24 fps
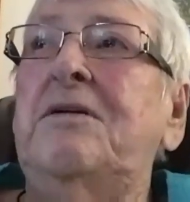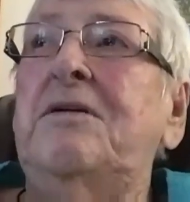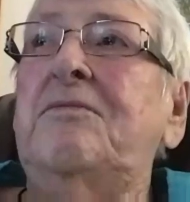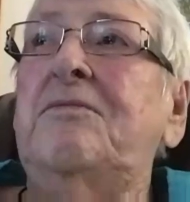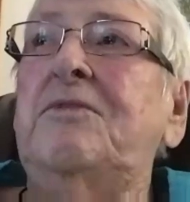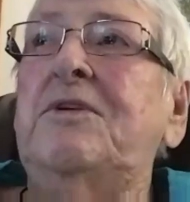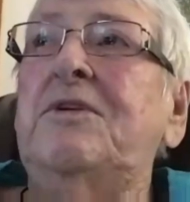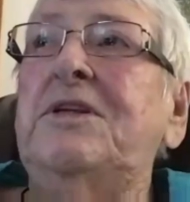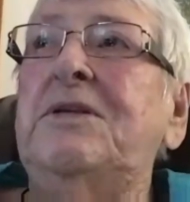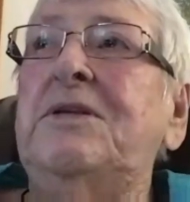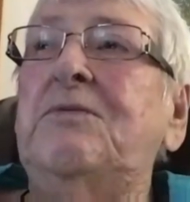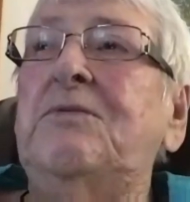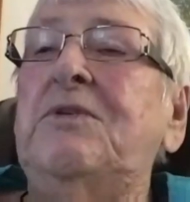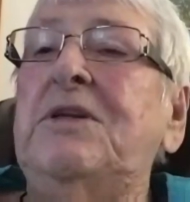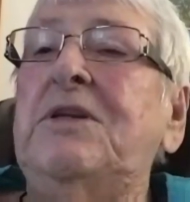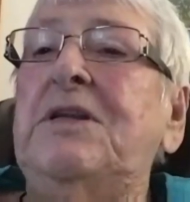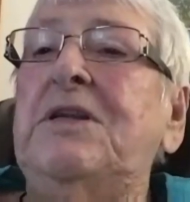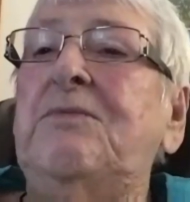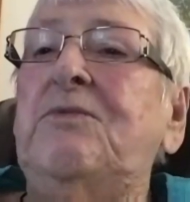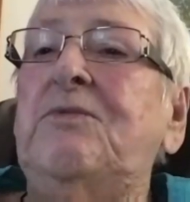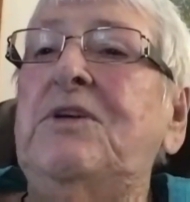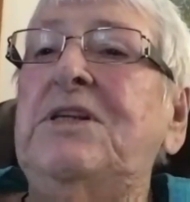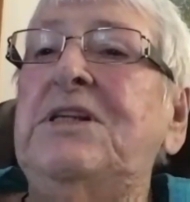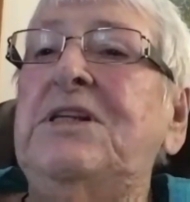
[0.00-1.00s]

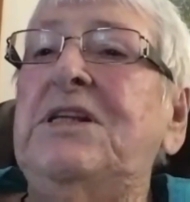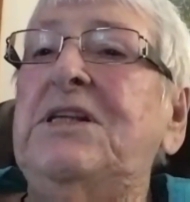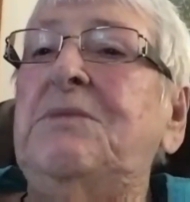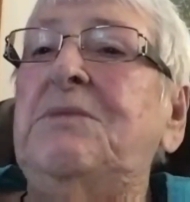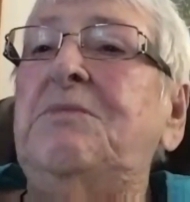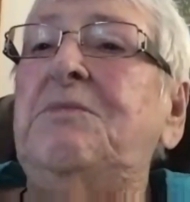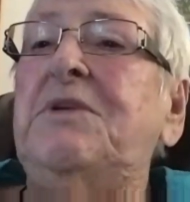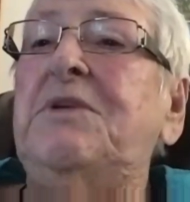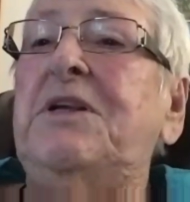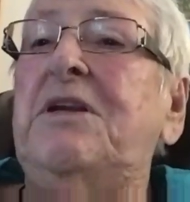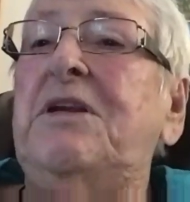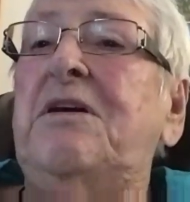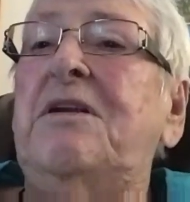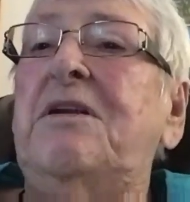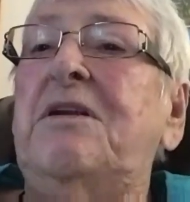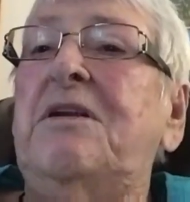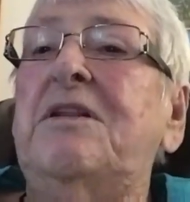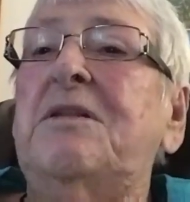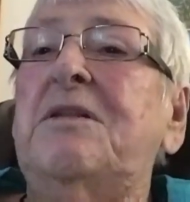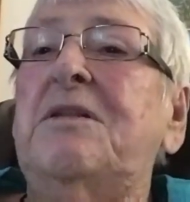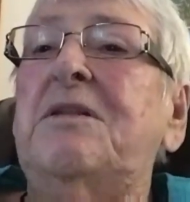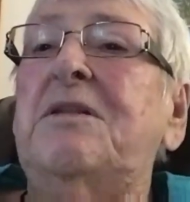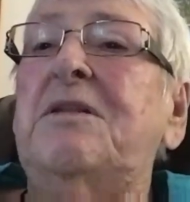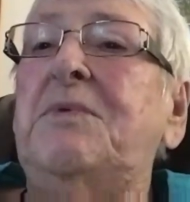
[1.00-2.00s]
we didn't, but a lot
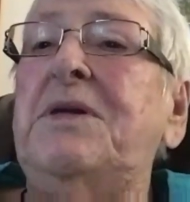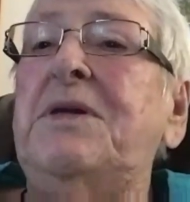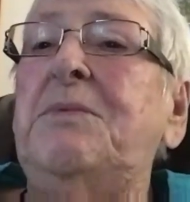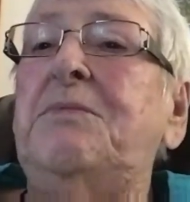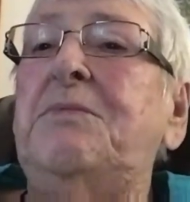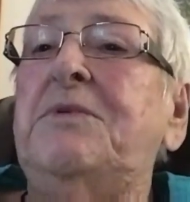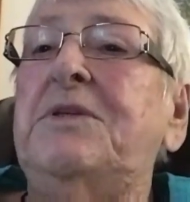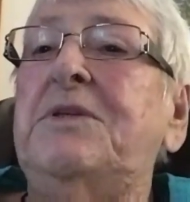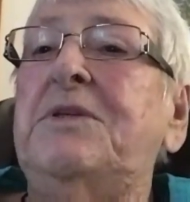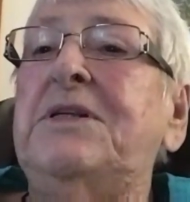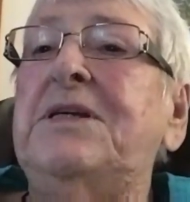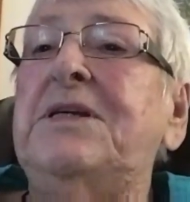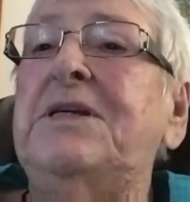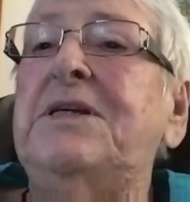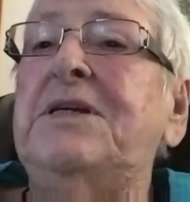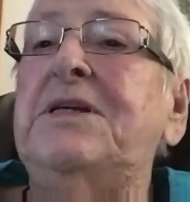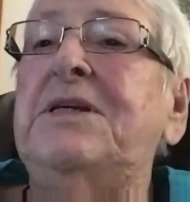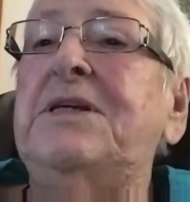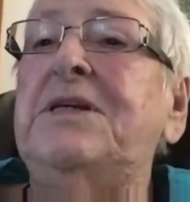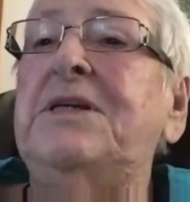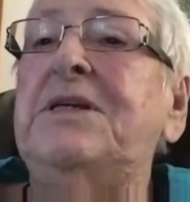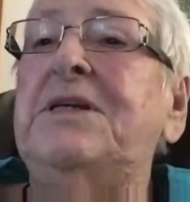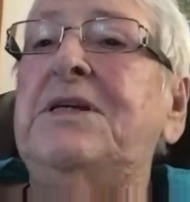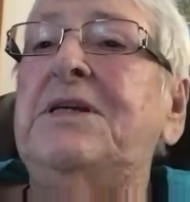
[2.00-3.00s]
of the people did,
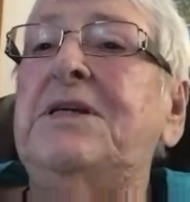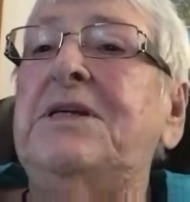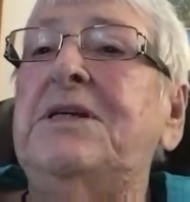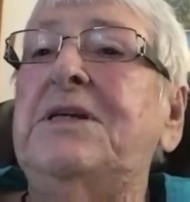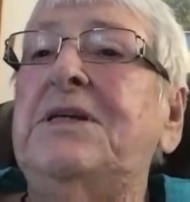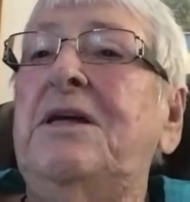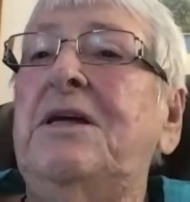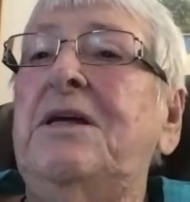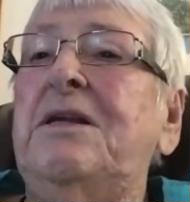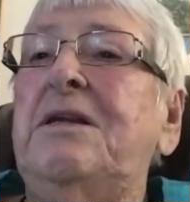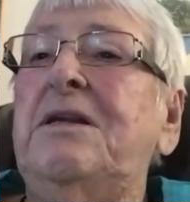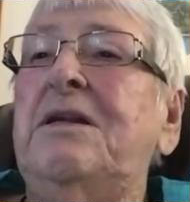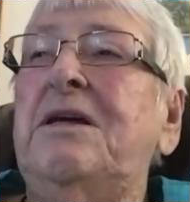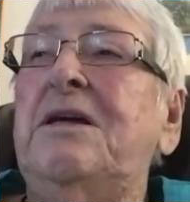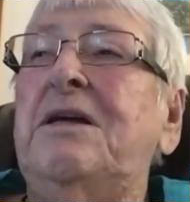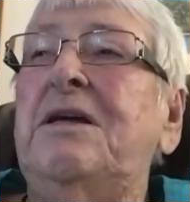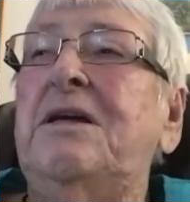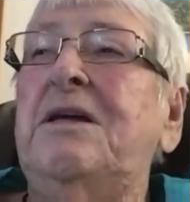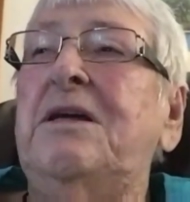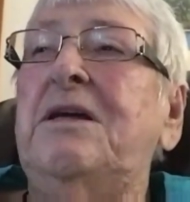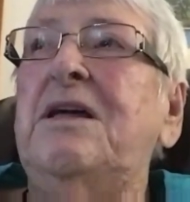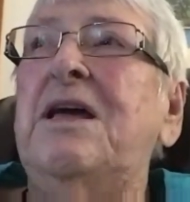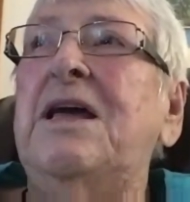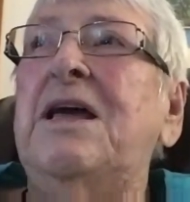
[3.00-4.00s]
and
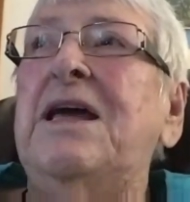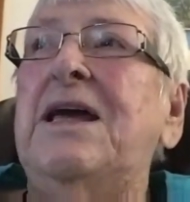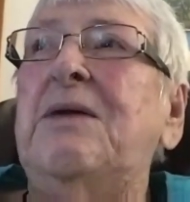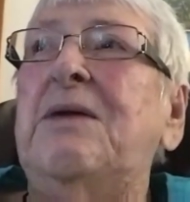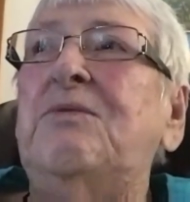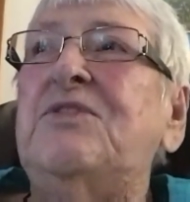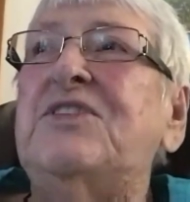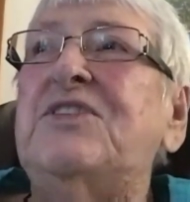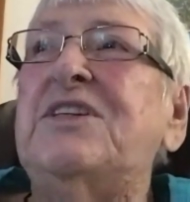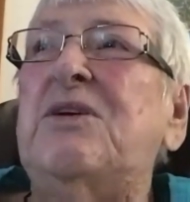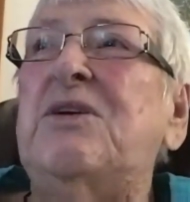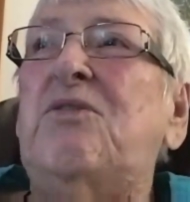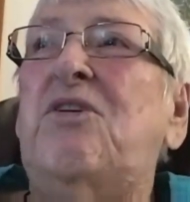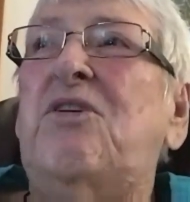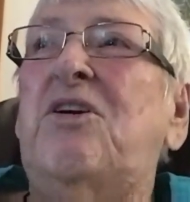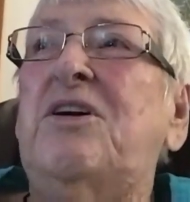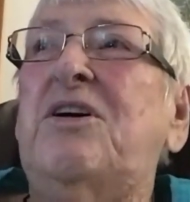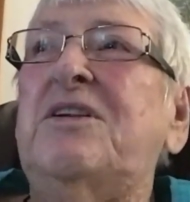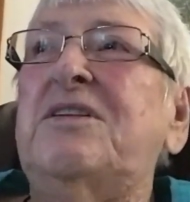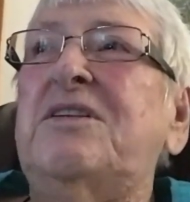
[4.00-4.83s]
it was so hot that,